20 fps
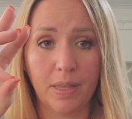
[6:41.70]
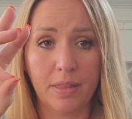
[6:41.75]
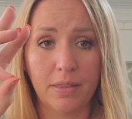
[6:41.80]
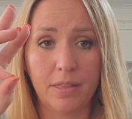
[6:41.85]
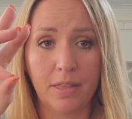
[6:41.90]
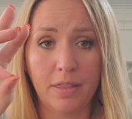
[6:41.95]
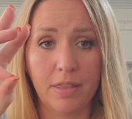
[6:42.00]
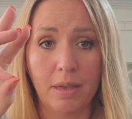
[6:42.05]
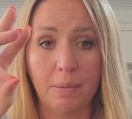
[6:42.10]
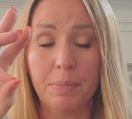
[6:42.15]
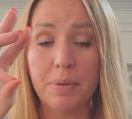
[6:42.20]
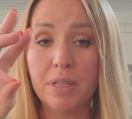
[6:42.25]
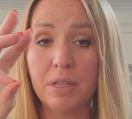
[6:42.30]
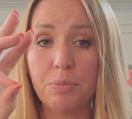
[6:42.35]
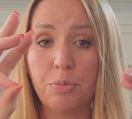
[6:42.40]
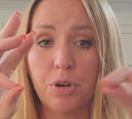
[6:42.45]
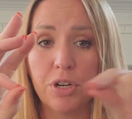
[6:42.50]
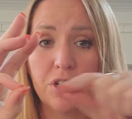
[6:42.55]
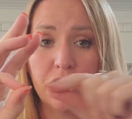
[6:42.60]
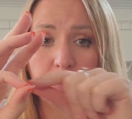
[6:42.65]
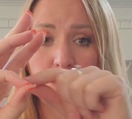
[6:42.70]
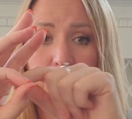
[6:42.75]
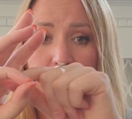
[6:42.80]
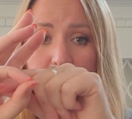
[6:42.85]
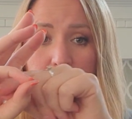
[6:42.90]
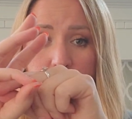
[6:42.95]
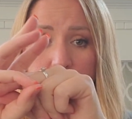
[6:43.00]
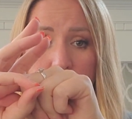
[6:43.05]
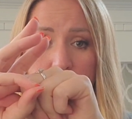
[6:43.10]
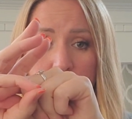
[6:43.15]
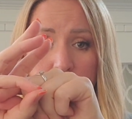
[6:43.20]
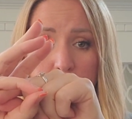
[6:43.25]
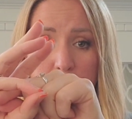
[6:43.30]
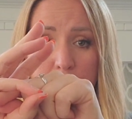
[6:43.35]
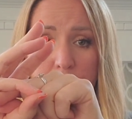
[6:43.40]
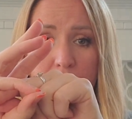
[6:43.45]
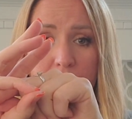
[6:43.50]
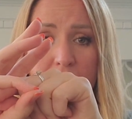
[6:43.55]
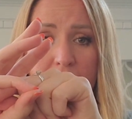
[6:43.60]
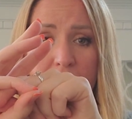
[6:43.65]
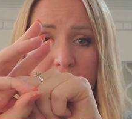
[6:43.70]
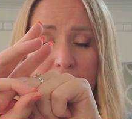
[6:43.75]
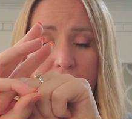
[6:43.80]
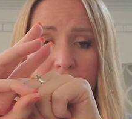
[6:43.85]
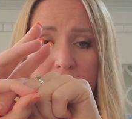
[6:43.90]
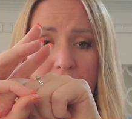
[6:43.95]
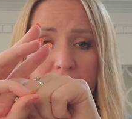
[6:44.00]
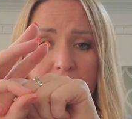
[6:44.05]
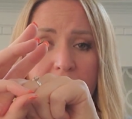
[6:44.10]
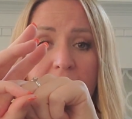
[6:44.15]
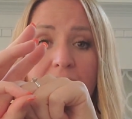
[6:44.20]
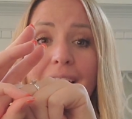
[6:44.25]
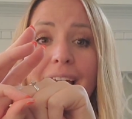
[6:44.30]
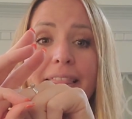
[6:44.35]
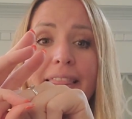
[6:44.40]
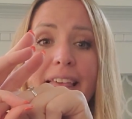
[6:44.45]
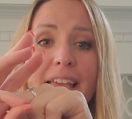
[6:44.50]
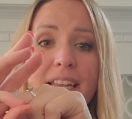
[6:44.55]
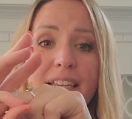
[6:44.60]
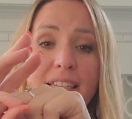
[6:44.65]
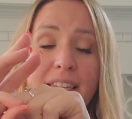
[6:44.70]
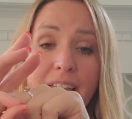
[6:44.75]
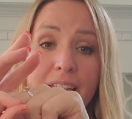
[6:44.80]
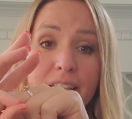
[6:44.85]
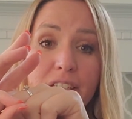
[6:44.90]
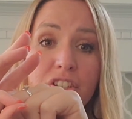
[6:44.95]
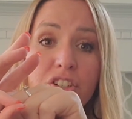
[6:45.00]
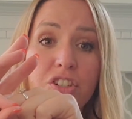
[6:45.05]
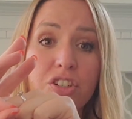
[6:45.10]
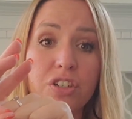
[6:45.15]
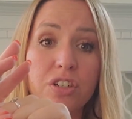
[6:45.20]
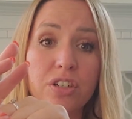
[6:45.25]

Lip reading: and the pointer finger, put it in, and then test